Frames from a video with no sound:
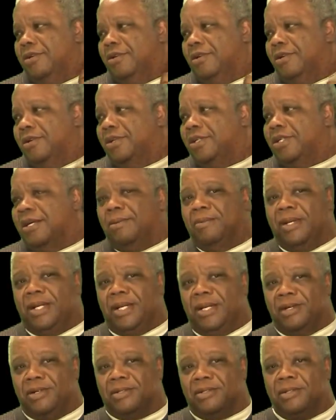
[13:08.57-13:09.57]
Every time he
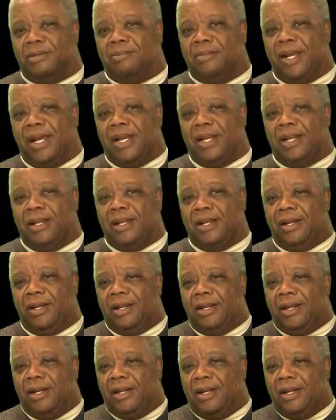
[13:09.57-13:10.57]
killed somebody,
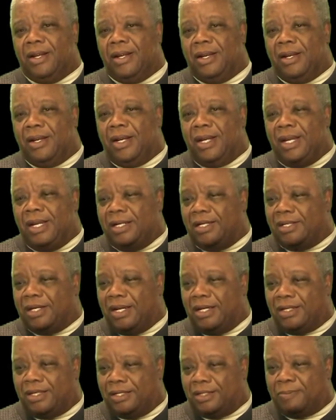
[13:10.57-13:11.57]
he'd
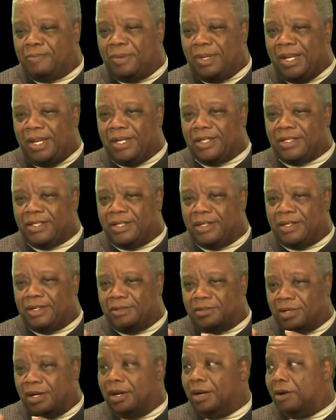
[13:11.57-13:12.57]
take this plastic, because
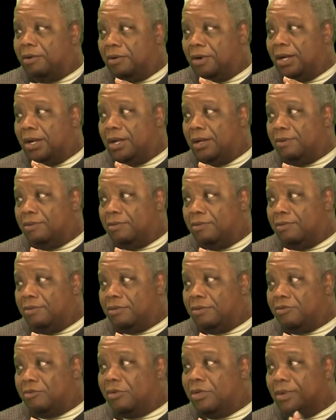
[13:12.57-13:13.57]
heroin
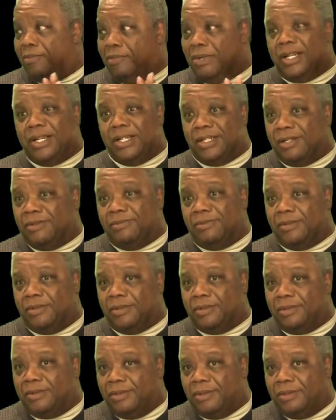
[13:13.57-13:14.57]
was real plentiful
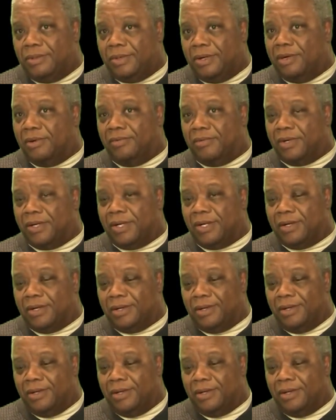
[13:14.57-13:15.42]
over there.